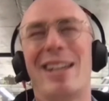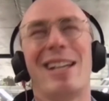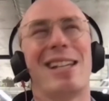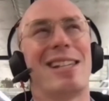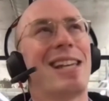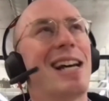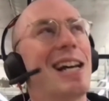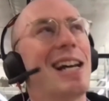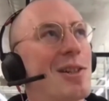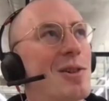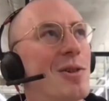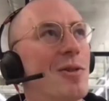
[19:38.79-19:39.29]
I
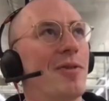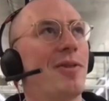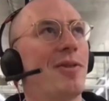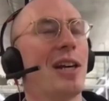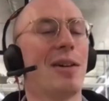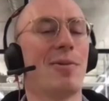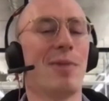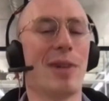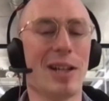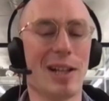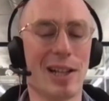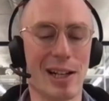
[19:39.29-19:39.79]
think it's that sort of
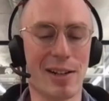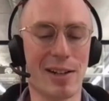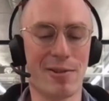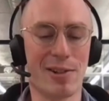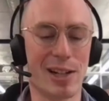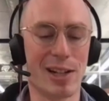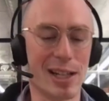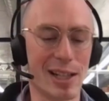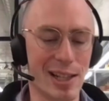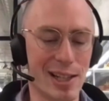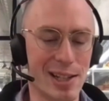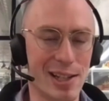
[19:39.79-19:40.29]
thing where you're like,
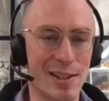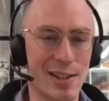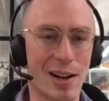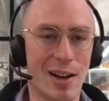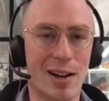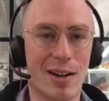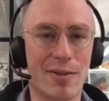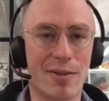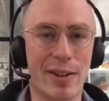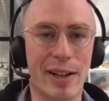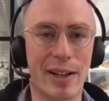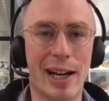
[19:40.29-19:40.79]
right, this is
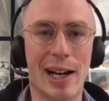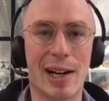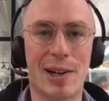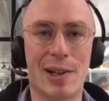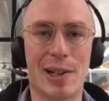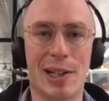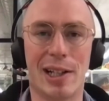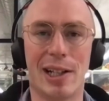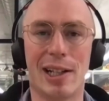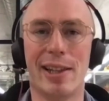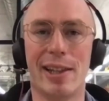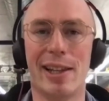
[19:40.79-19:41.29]
half an
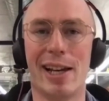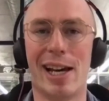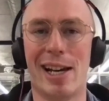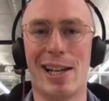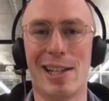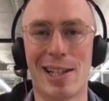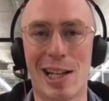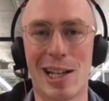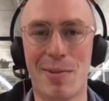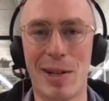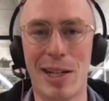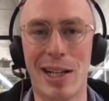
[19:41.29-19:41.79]
hour and
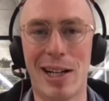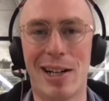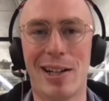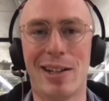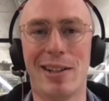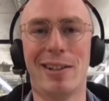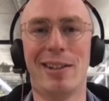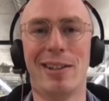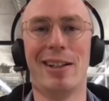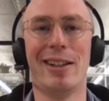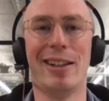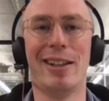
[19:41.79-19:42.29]
then it's going to be
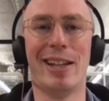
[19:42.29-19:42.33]
done.